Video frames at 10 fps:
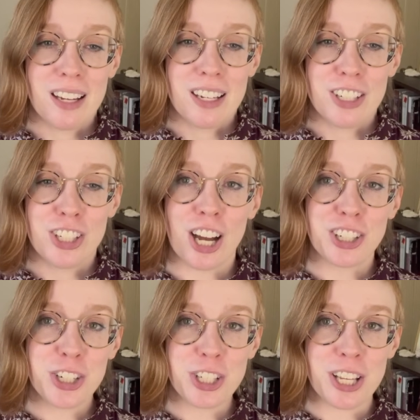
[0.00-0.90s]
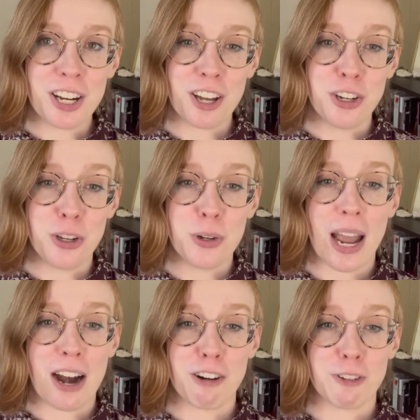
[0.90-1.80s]
She ushers in a new
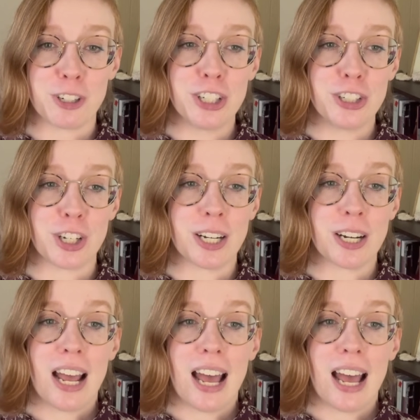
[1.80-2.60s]
era for children,